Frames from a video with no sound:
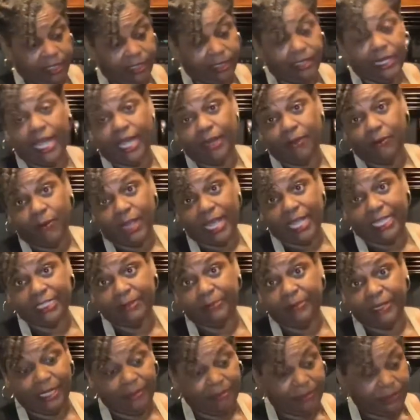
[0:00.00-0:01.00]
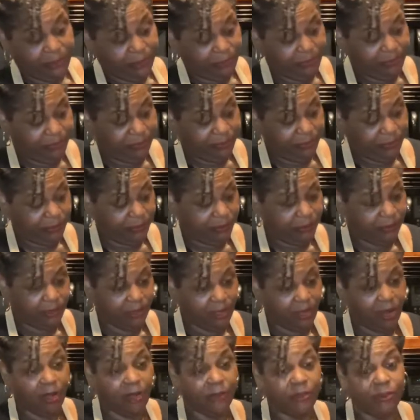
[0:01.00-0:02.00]
not wax paper.
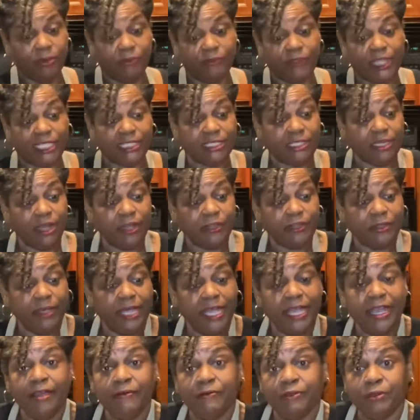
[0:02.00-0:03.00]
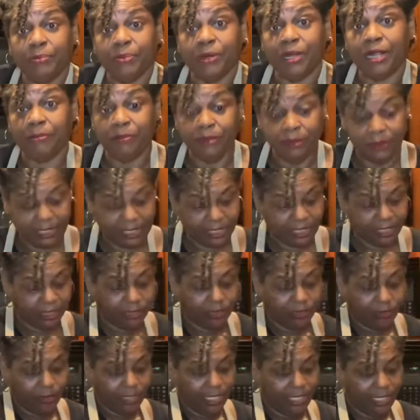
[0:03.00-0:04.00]
Although if that's all you have, you probably can
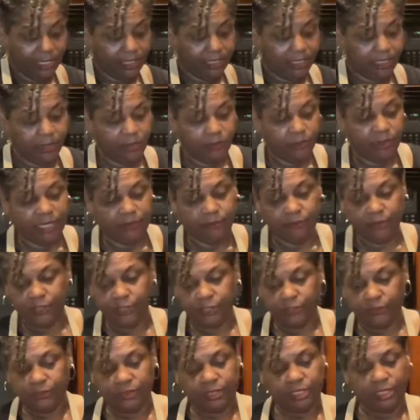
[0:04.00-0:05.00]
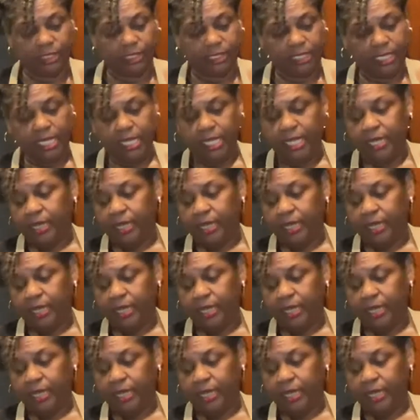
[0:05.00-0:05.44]
go ahead and get away with using it.